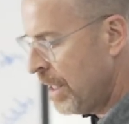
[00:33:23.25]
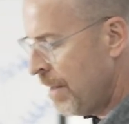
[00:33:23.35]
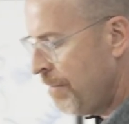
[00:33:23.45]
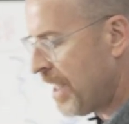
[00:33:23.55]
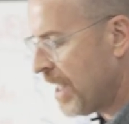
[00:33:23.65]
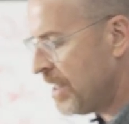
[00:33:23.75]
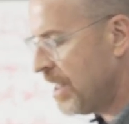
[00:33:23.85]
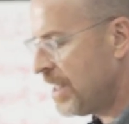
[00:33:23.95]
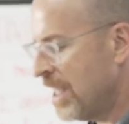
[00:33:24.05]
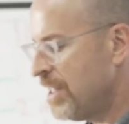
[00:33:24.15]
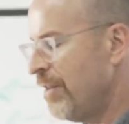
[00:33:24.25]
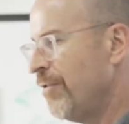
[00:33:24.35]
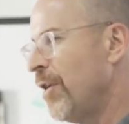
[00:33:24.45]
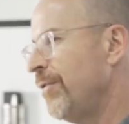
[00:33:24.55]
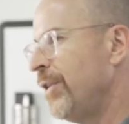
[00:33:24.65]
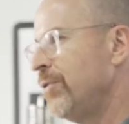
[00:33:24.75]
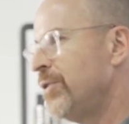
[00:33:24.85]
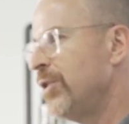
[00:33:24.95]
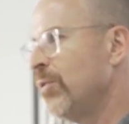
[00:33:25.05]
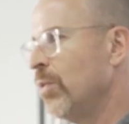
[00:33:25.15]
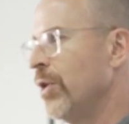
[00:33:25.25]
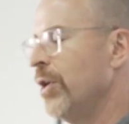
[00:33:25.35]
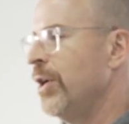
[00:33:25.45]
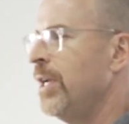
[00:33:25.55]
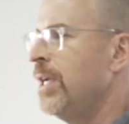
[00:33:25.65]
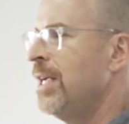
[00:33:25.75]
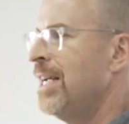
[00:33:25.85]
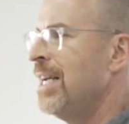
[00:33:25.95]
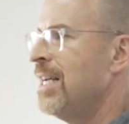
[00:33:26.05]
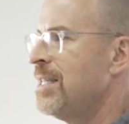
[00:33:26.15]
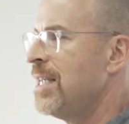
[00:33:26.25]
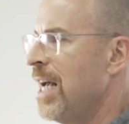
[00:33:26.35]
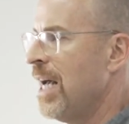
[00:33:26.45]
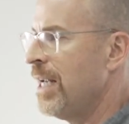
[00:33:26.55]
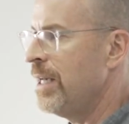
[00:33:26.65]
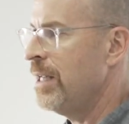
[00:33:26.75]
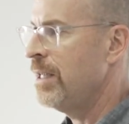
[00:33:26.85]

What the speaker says: because it doesn't involve the use of the word assigned.